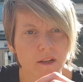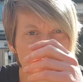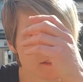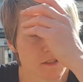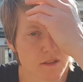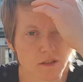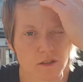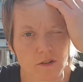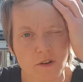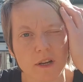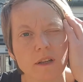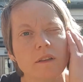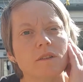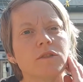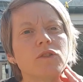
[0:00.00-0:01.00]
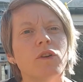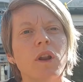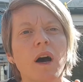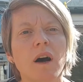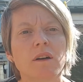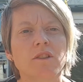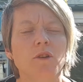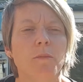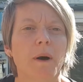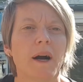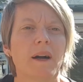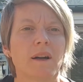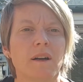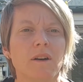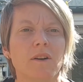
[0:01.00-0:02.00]
nice and straight, so don't arch your
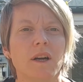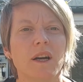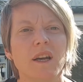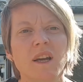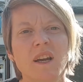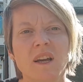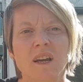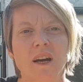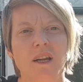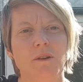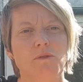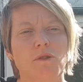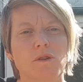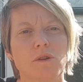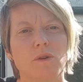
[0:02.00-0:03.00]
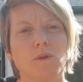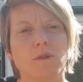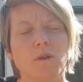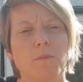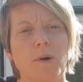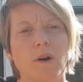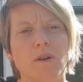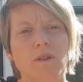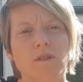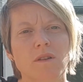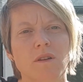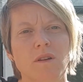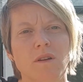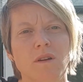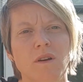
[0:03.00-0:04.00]
back, okay? And you just go to the point
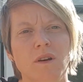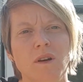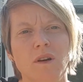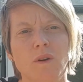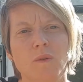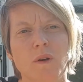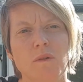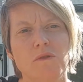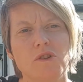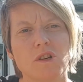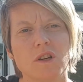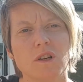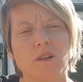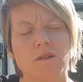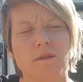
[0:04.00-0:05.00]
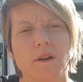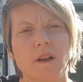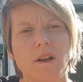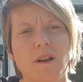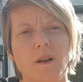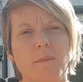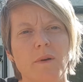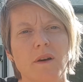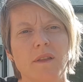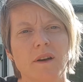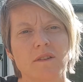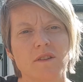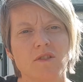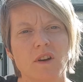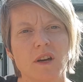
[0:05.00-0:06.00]
where you just feel a little bit of that
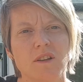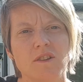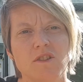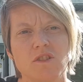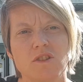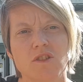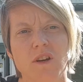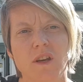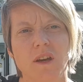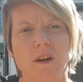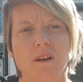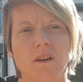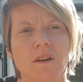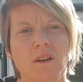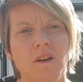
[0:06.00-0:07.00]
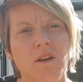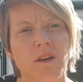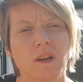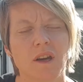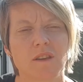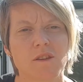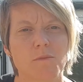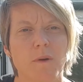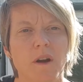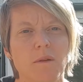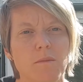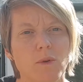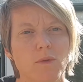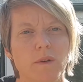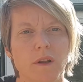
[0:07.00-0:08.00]
stretch. You're just trying to get the spine
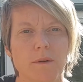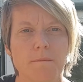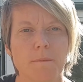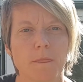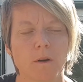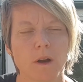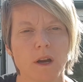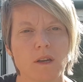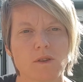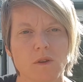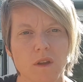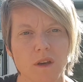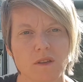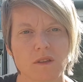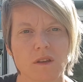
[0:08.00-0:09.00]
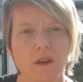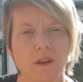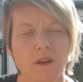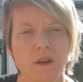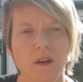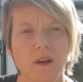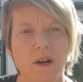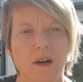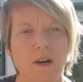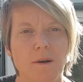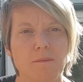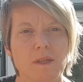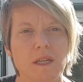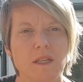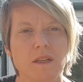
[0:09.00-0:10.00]
moving, okay? So that's
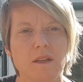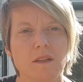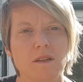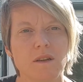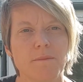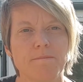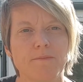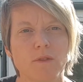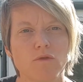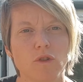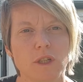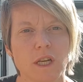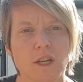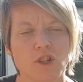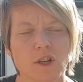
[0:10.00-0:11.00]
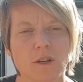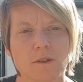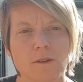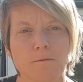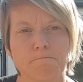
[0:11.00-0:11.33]
seated rotations,